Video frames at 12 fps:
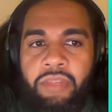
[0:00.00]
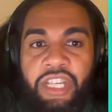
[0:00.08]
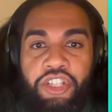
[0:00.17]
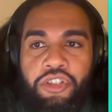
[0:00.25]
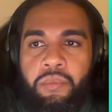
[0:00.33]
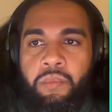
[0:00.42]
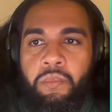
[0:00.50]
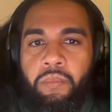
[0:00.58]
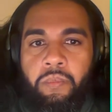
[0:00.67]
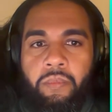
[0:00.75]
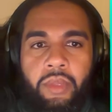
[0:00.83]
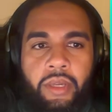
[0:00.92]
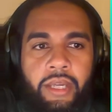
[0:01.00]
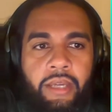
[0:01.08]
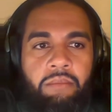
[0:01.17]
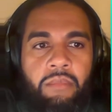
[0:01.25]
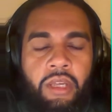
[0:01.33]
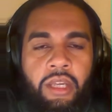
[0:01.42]
each.
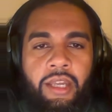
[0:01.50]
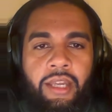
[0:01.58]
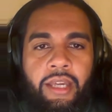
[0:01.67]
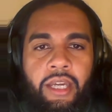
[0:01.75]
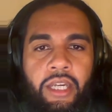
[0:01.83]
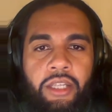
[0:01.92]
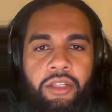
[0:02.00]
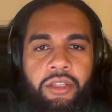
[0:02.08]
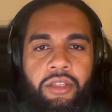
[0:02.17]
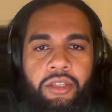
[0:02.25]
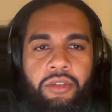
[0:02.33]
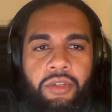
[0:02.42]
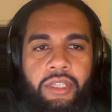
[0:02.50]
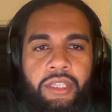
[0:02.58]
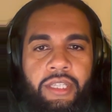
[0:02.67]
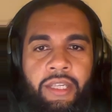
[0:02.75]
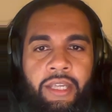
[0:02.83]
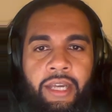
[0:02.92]
Okay, and you can
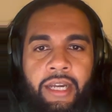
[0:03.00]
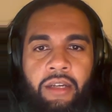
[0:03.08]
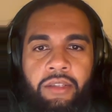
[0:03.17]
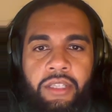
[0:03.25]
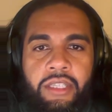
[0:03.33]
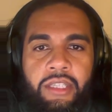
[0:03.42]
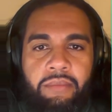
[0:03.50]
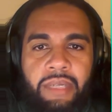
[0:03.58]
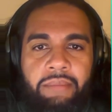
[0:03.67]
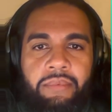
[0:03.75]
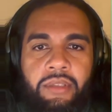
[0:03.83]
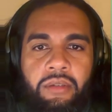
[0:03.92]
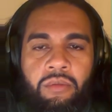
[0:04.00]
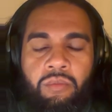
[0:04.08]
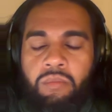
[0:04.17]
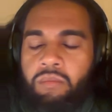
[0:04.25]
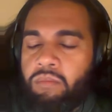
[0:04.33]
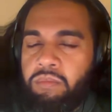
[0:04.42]
see how this is mapped
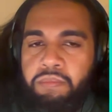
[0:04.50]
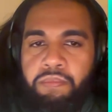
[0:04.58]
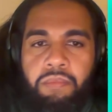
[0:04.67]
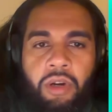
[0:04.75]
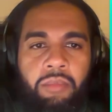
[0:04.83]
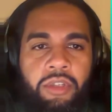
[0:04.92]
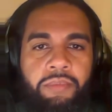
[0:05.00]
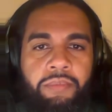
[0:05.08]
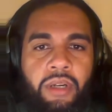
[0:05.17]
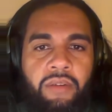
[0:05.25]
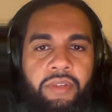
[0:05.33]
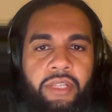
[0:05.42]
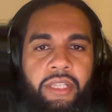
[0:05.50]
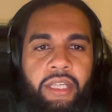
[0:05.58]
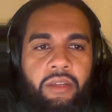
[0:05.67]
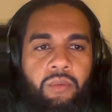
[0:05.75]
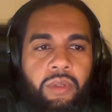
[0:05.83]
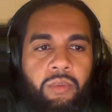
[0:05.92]
almost
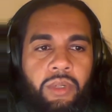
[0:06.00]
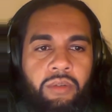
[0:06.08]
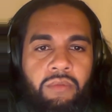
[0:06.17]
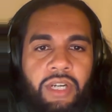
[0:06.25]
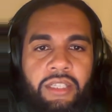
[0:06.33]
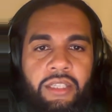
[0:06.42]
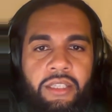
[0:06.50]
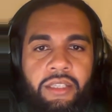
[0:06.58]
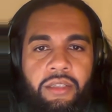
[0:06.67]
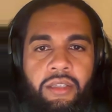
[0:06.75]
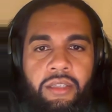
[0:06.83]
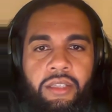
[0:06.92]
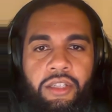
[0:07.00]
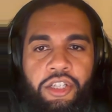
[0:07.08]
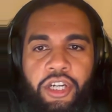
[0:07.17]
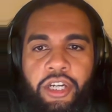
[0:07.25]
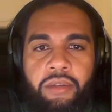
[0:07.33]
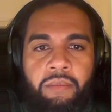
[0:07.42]
perfectly with what Ross has
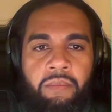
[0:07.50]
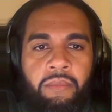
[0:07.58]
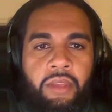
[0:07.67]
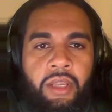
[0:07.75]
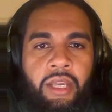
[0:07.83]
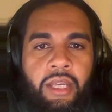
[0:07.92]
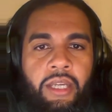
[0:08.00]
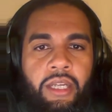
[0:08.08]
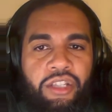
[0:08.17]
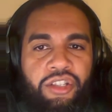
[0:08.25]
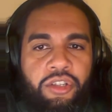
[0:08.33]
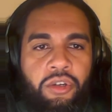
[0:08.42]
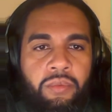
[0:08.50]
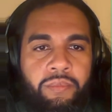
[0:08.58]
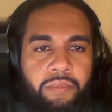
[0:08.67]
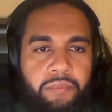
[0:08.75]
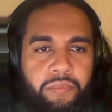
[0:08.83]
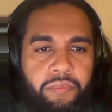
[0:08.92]
shared. And so